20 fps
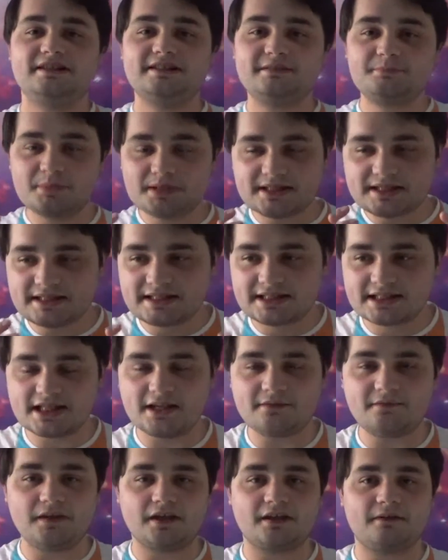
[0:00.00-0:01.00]

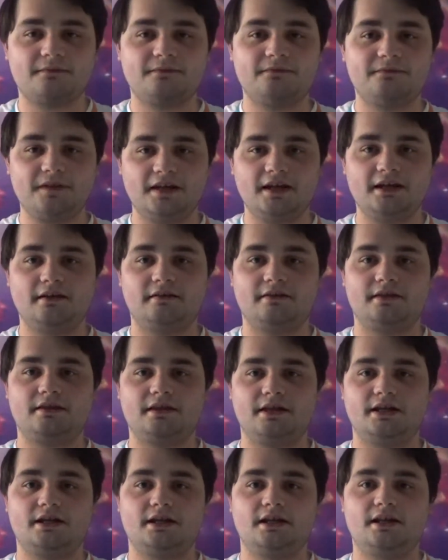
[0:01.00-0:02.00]
specific thing that
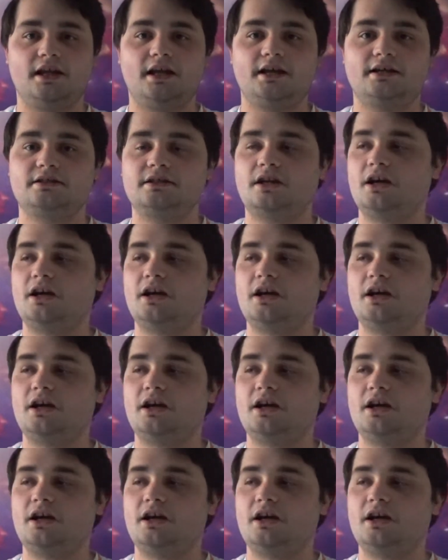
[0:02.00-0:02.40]
they collect.